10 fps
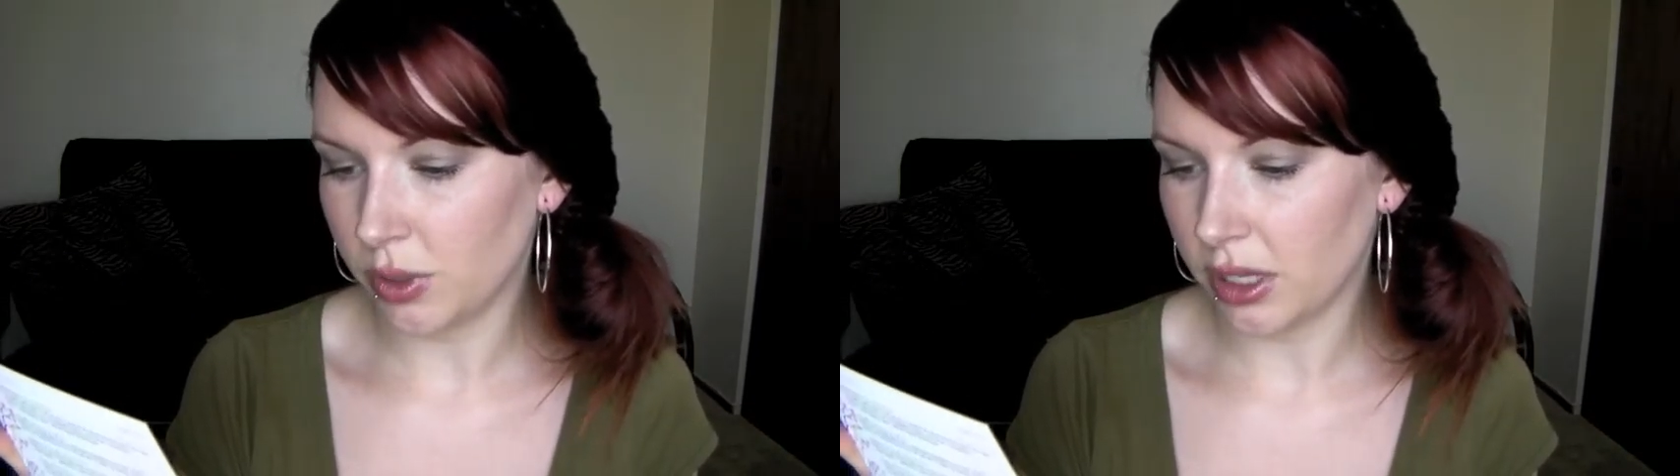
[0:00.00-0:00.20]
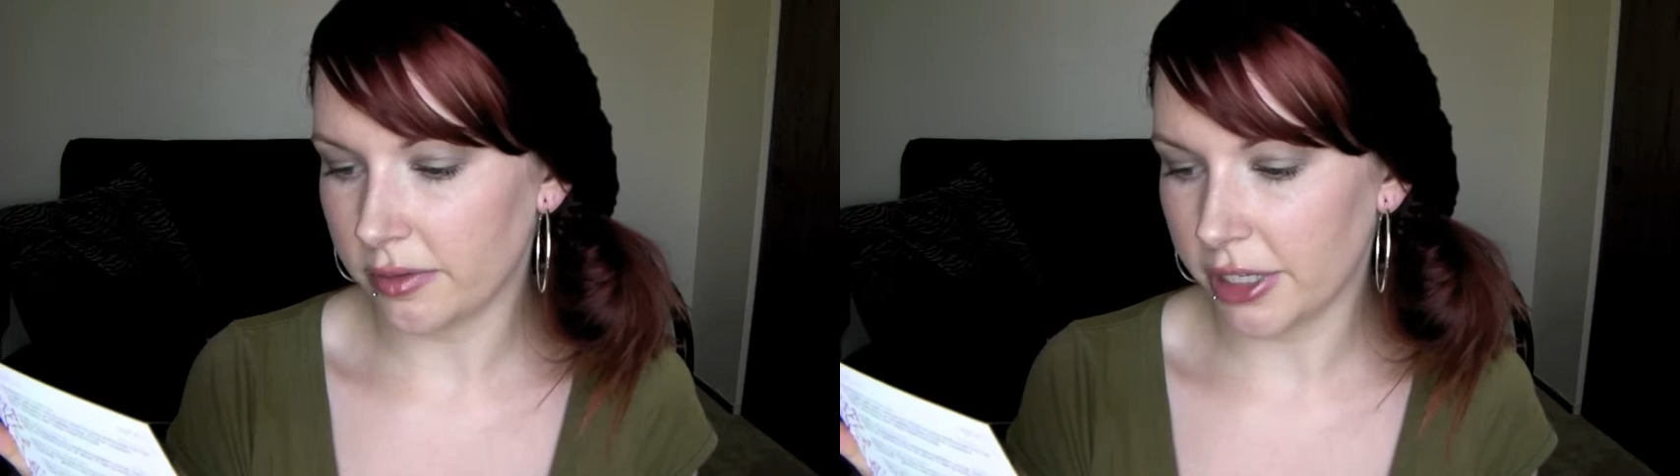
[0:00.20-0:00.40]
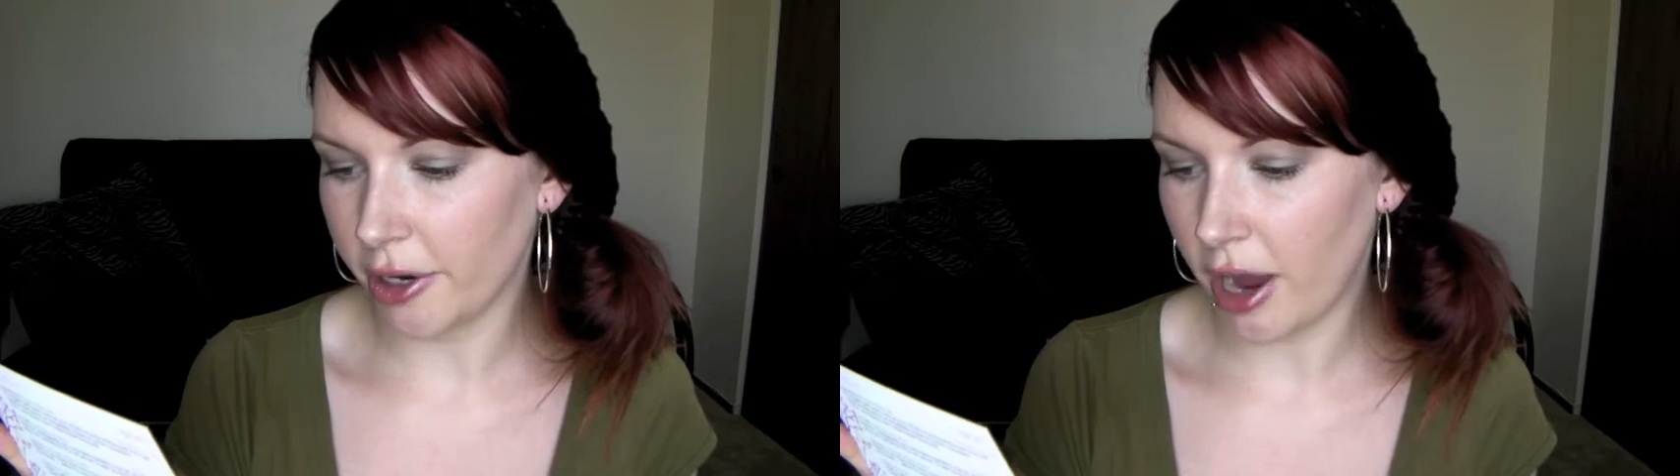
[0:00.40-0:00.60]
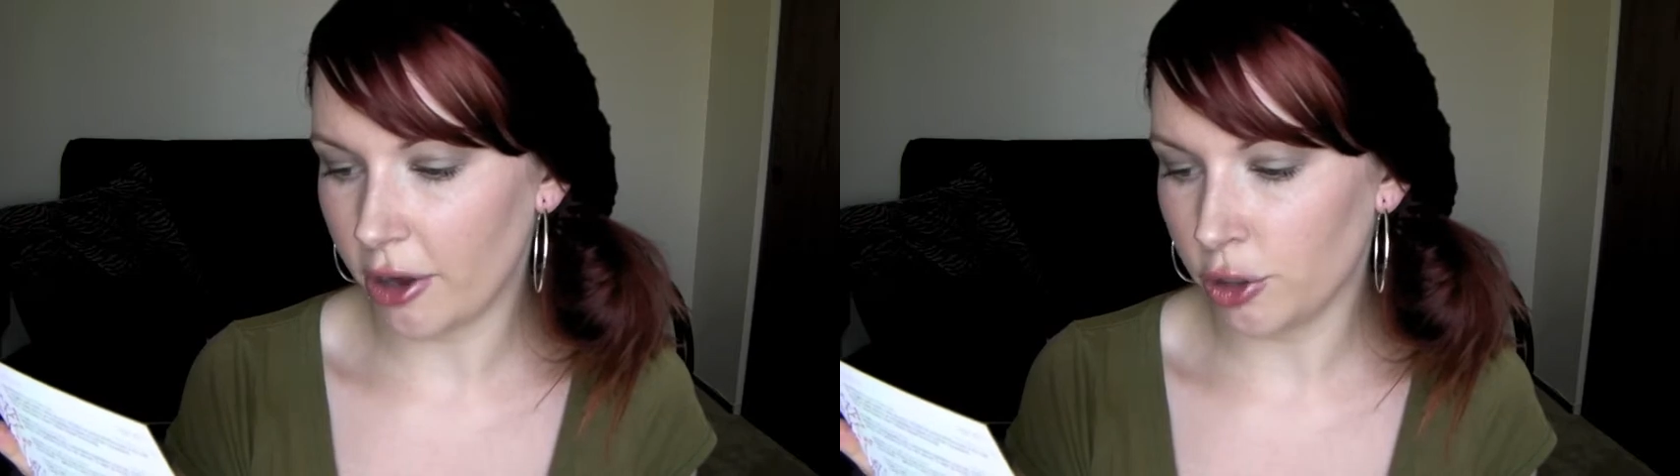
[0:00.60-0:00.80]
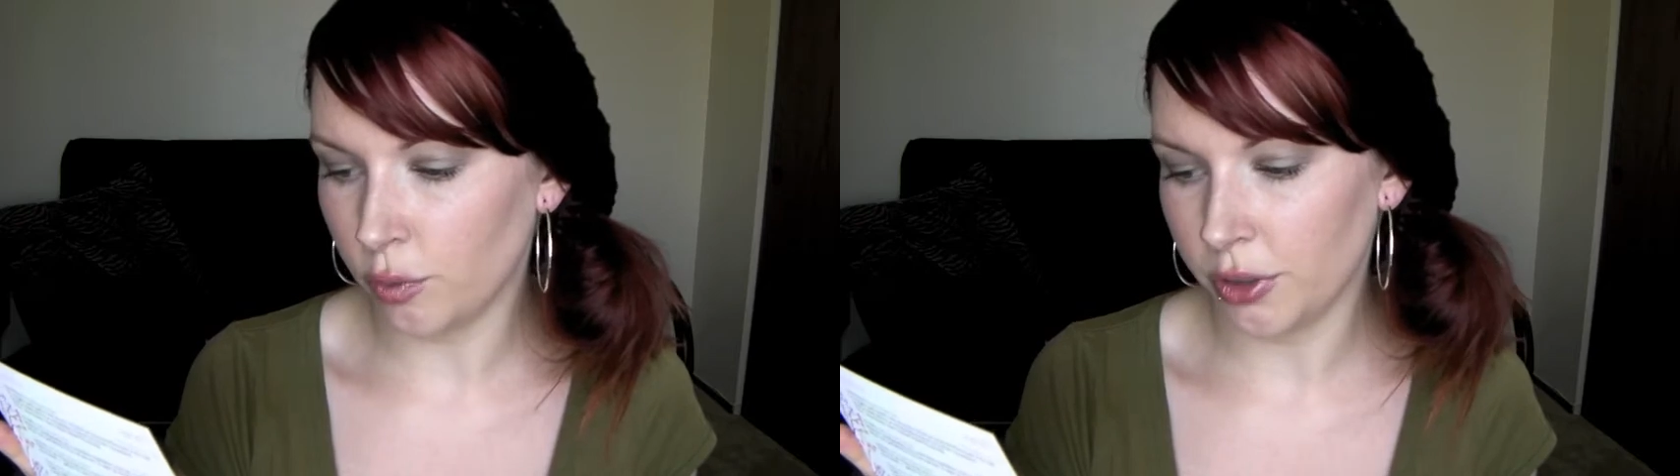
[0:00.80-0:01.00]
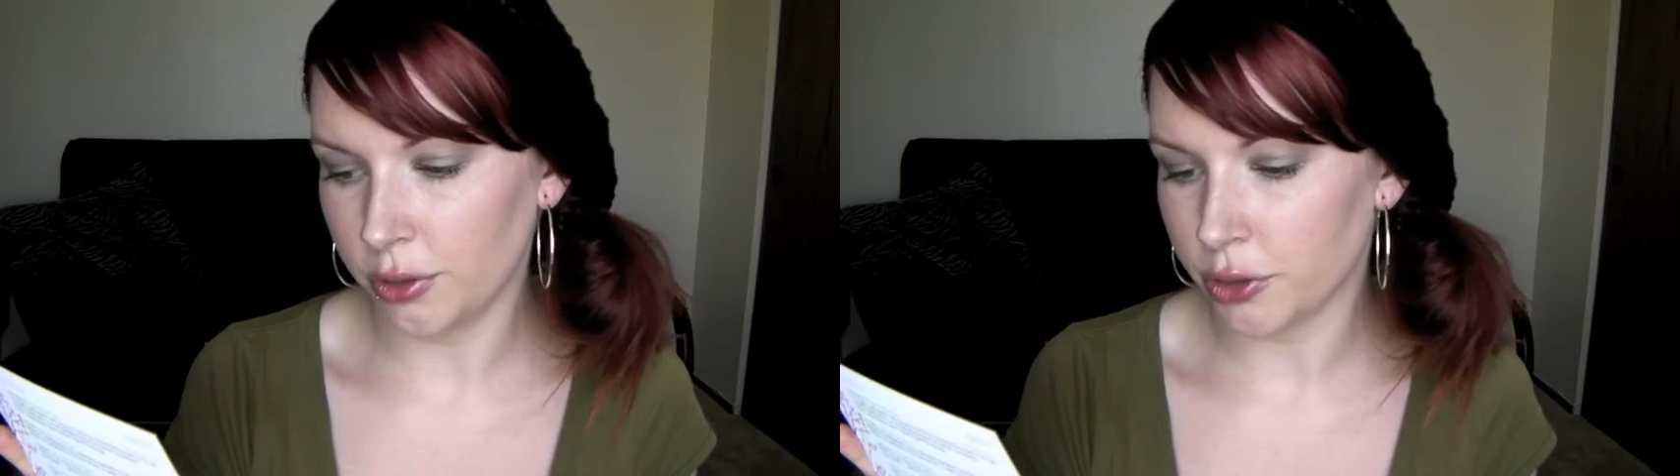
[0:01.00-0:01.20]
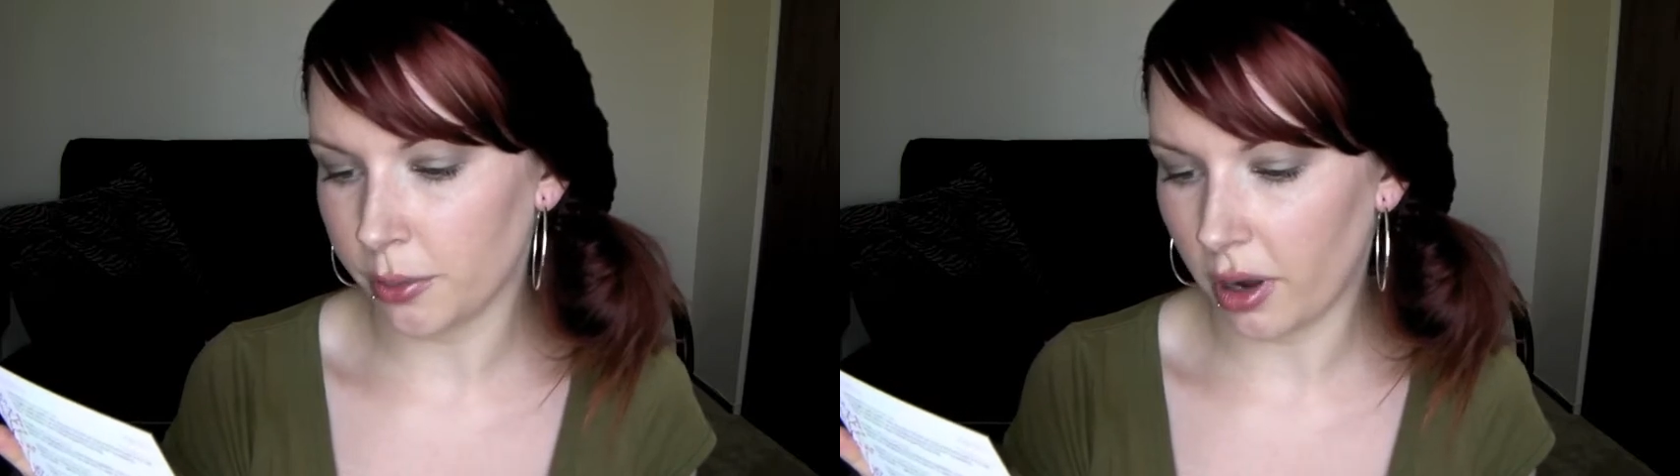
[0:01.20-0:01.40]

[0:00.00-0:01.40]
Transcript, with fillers: We'd love to hear how you reuse your